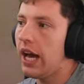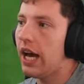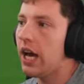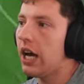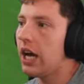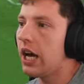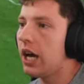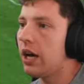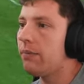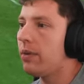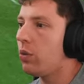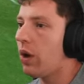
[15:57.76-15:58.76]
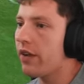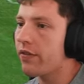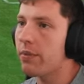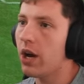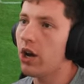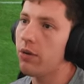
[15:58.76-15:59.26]
Um, away
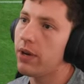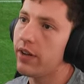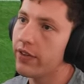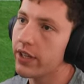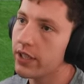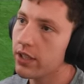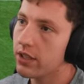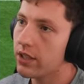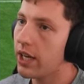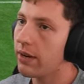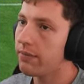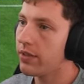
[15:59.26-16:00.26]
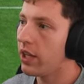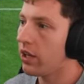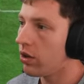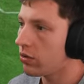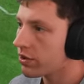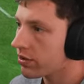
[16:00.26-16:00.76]
from home, I think. Yep,
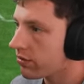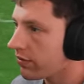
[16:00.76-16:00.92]
nil all.